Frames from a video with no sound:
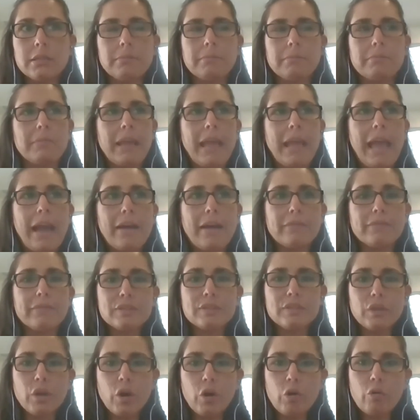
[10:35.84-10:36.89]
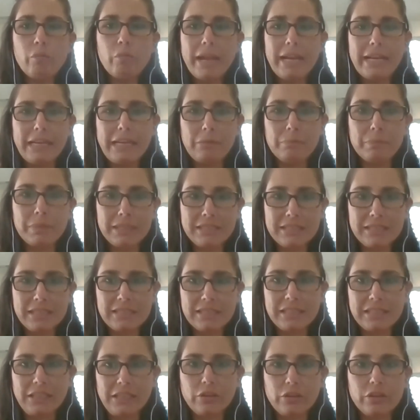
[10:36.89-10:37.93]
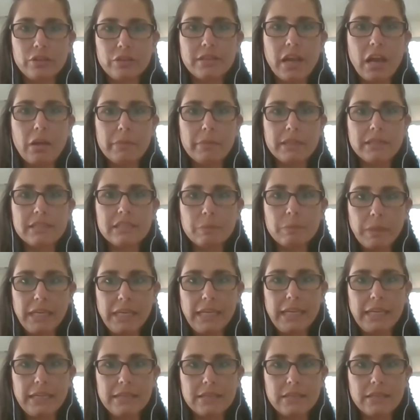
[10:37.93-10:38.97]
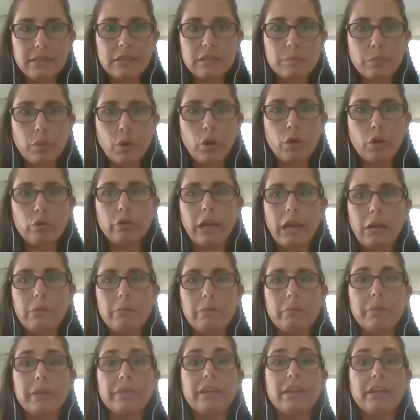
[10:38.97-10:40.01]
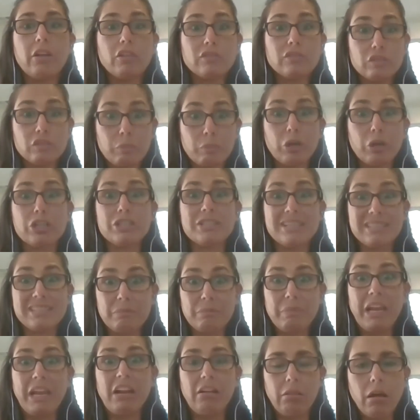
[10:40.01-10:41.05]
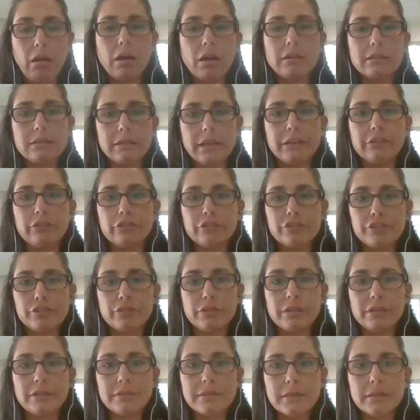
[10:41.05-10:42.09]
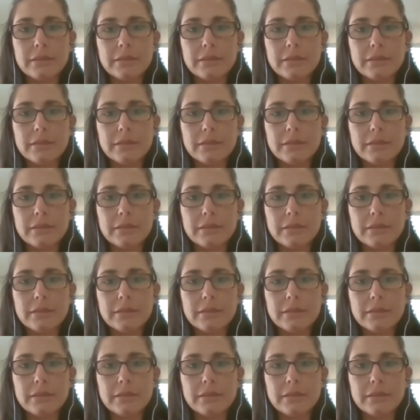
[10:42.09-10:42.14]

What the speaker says: have so many business leaders come and speak into this program, but then also participate alongside your students.